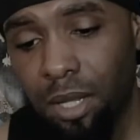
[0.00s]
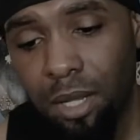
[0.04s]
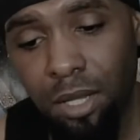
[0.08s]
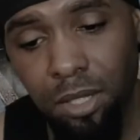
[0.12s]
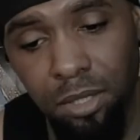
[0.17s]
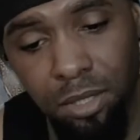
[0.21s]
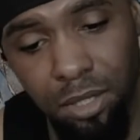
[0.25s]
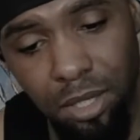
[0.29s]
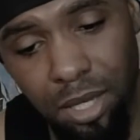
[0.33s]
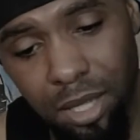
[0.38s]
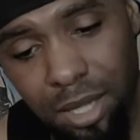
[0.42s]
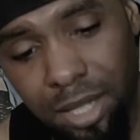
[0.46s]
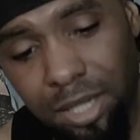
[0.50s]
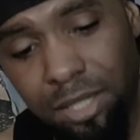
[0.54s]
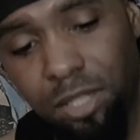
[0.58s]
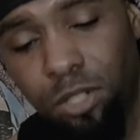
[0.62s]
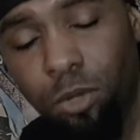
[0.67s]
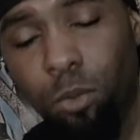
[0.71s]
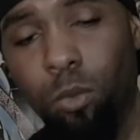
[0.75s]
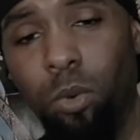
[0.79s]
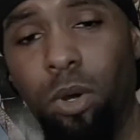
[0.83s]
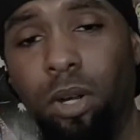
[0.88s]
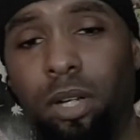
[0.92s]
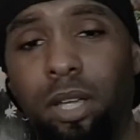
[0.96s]
So yeah, that's
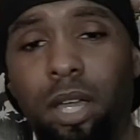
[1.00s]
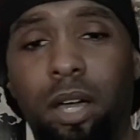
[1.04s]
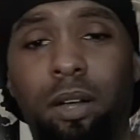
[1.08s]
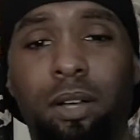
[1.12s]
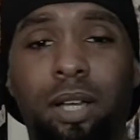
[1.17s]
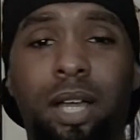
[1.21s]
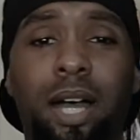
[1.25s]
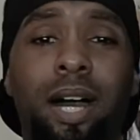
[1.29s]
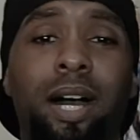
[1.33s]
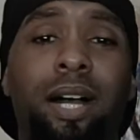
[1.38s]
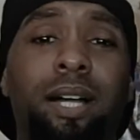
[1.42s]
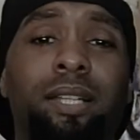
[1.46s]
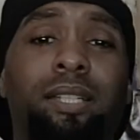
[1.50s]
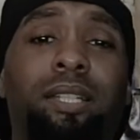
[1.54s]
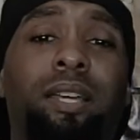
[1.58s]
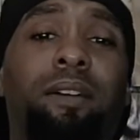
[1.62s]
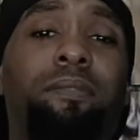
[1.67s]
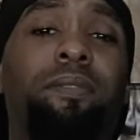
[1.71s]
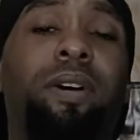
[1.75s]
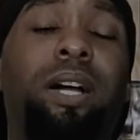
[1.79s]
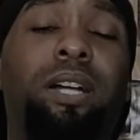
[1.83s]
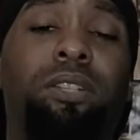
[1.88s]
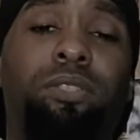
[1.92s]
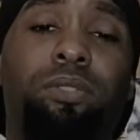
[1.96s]
the workout, guys. I
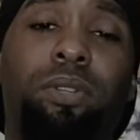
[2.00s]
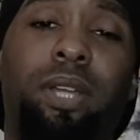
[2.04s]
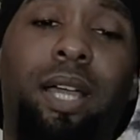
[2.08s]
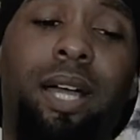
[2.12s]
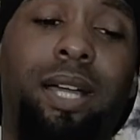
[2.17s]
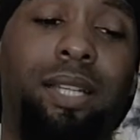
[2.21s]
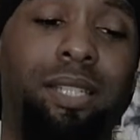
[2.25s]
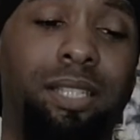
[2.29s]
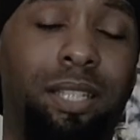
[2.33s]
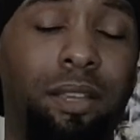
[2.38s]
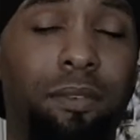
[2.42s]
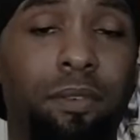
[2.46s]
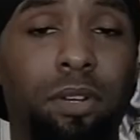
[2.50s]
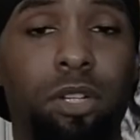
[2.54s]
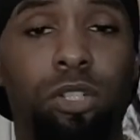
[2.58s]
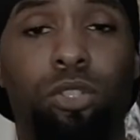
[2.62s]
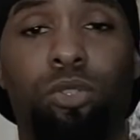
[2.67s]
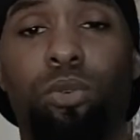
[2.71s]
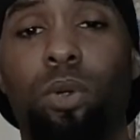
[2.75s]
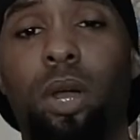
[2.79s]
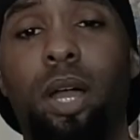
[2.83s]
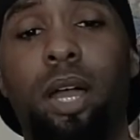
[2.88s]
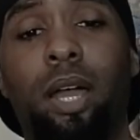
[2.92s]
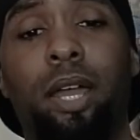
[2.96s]
advise you guys give it a
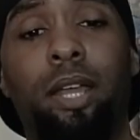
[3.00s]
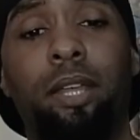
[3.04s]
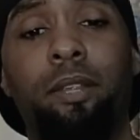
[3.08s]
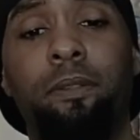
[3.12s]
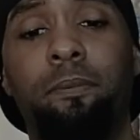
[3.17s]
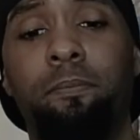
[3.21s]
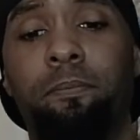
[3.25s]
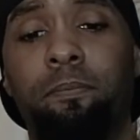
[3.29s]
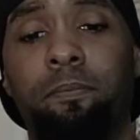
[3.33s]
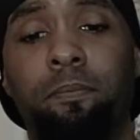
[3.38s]
try.